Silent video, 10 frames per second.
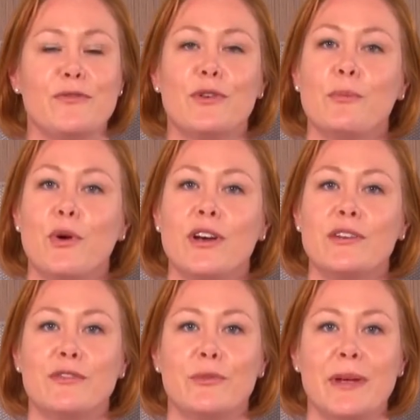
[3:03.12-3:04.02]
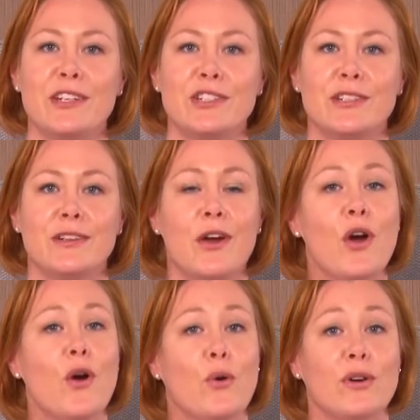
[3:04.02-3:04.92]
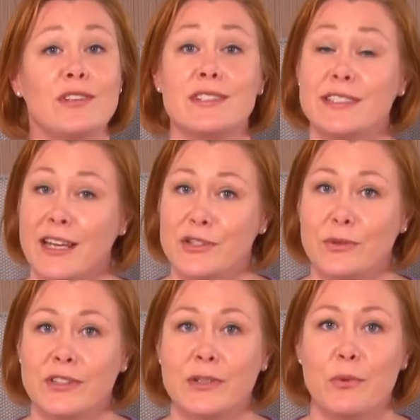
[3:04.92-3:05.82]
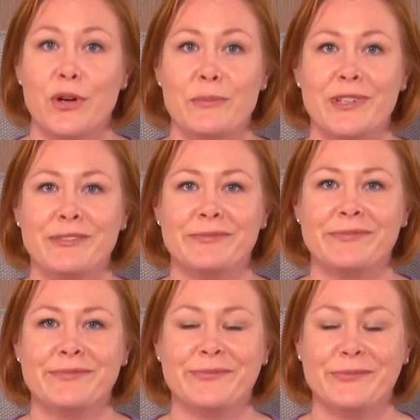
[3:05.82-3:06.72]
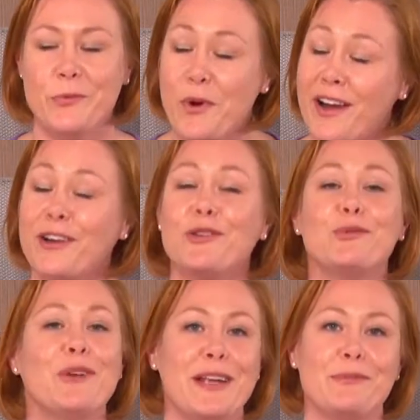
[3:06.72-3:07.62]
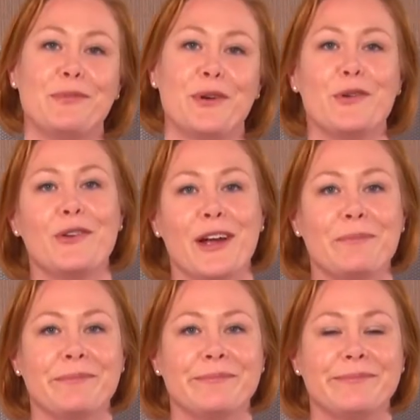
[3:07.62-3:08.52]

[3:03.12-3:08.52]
for more information or to schedule an appointment. What a great program!